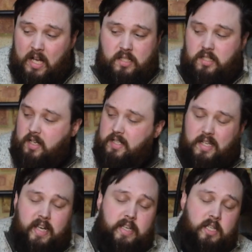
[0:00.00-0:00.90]
just in
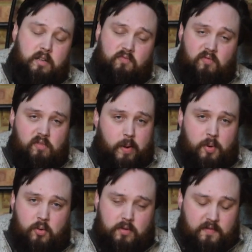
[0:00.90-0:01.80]
case I rip
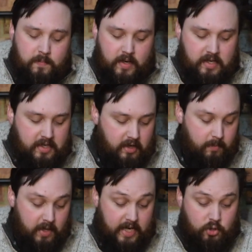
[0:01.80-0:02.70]
all of my
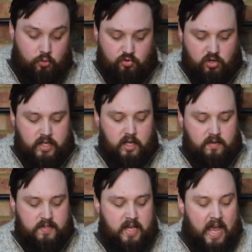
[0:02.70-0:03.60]
my actual dry
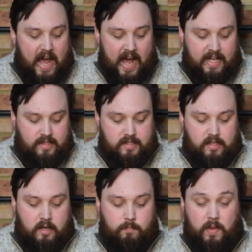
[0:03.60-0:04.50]
glove and
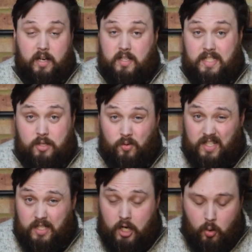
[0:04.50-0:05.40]
I still
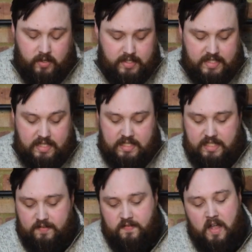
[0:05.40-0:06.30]
need to go on a
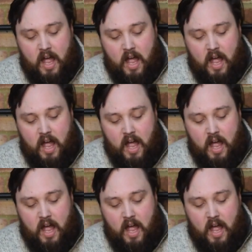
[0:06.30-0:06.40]
dive.